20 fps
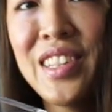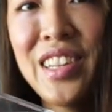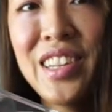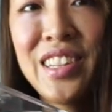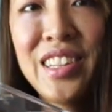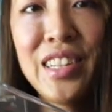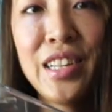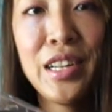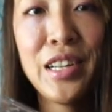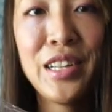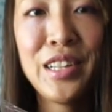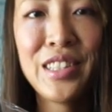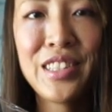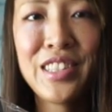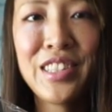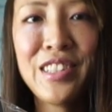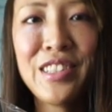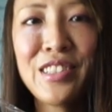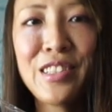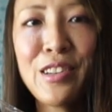Okay,
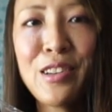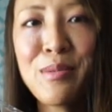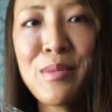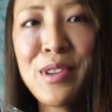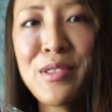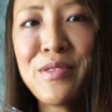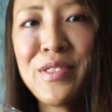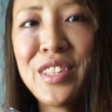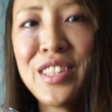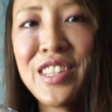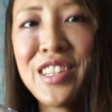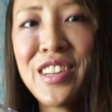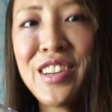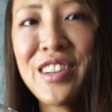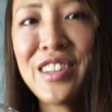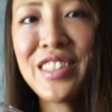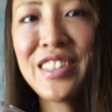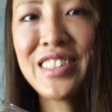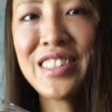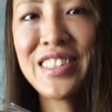so here's all my
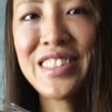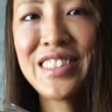Viseart.